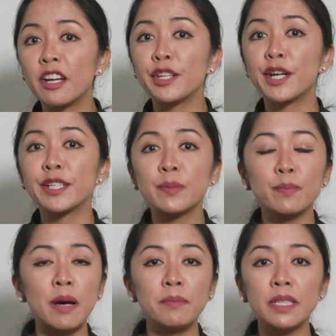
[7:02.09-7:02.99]
areas,
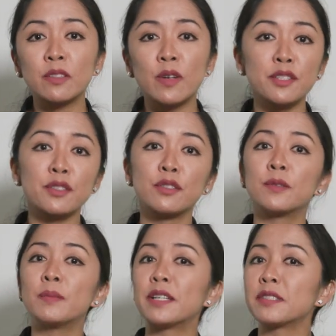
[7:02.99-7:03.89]
public
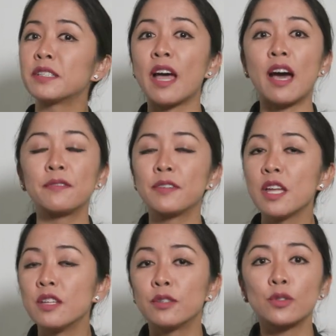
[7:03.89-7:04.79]
restroom doesn't have
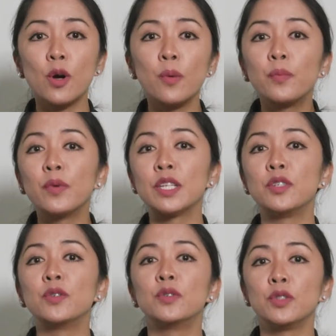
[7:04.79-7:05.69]
soap when
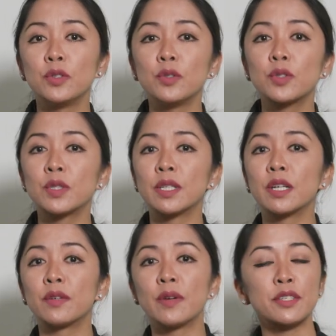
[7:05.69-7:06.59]
you use
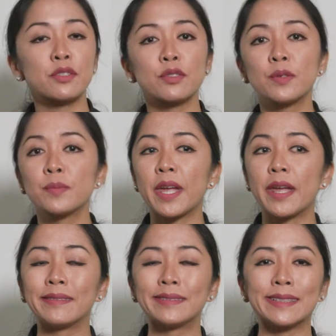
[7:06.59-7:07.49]
the restroom,
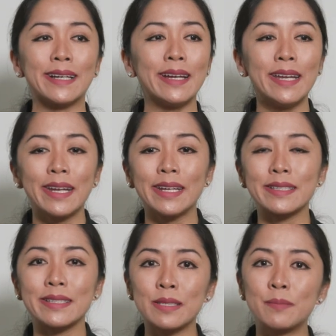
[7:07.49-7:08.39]
and
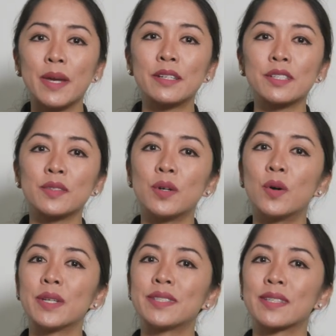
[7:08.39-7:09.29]
it's just better to
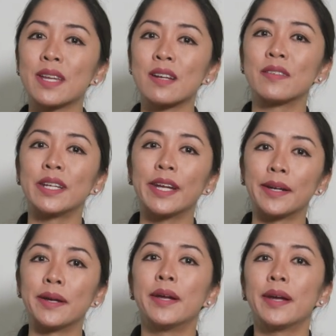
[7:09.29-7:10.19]
always carry
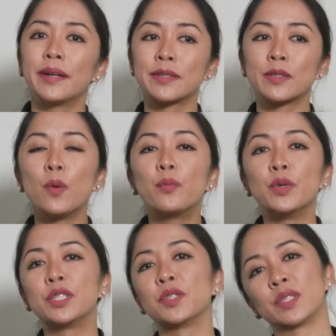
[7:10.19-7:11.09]
a soap
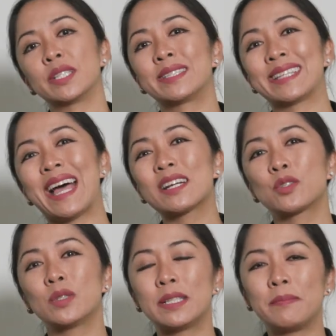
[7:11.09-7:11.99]
with you. This is
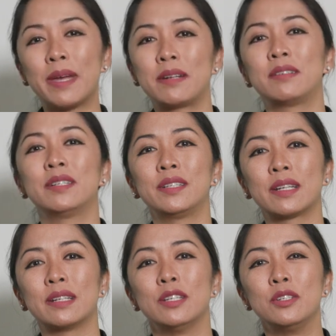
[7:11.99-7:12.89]
actually better
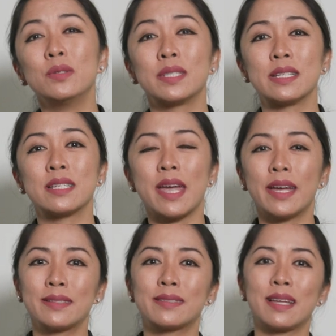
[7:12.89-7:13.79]
than using a
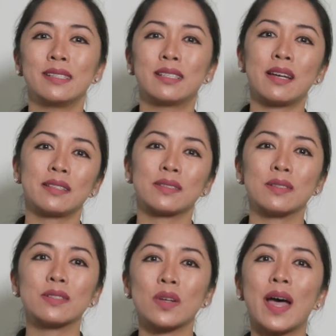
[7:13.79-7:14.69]
hand
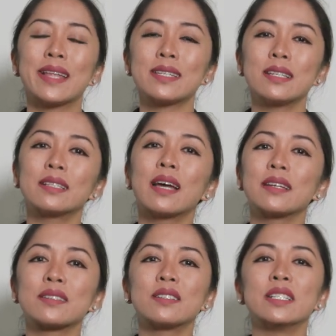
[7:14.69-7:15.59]
sanitizer. So hand
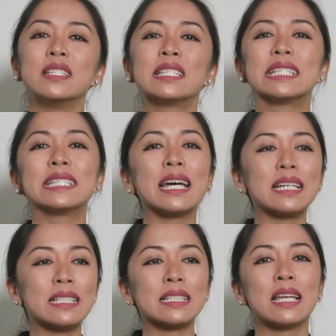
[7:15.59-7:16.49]
sanitizer is
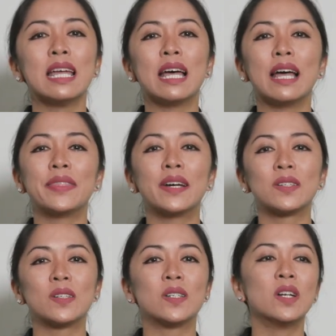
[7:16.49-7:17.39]
just
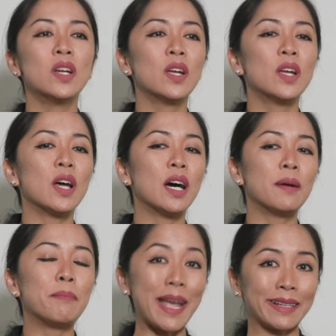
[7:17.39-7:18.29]
another
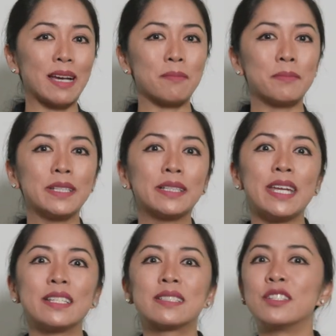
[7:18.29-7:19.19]
backup in
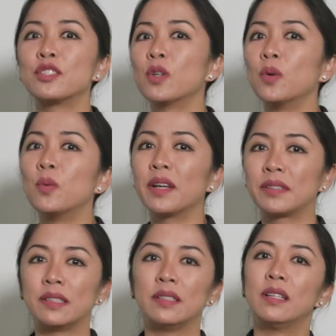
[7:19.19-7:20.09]
case there's no
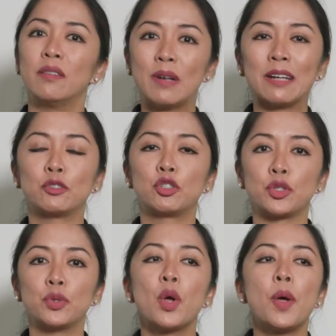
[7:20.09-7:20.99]
water around
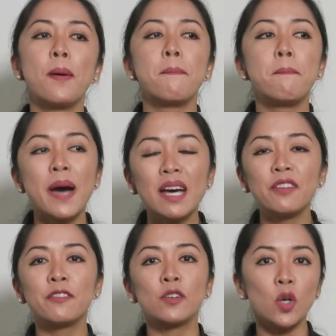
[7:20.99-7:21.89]
you.
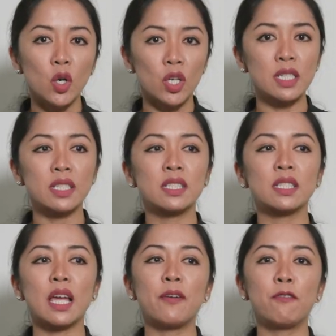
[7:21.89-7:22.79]
But of
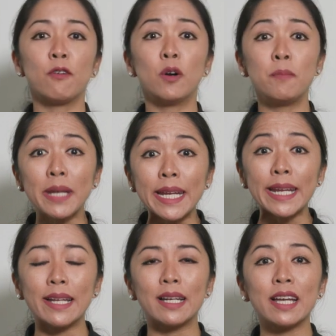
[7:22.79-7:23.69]
course, for
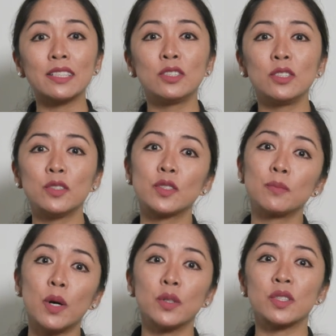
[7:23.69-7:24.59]
me, I'd like to use
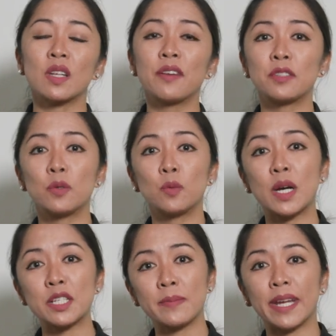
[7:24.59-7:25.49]
both. So after I
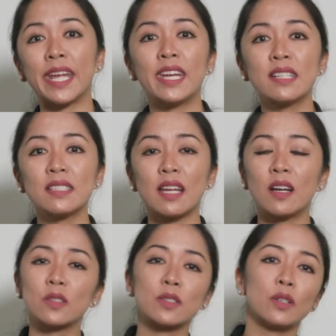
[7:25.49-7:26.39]
wash my hands,
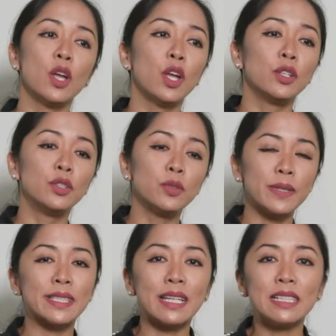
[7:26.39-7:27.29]
I also do
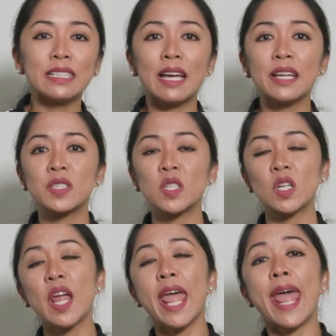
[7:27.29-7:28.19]
my sanitizer.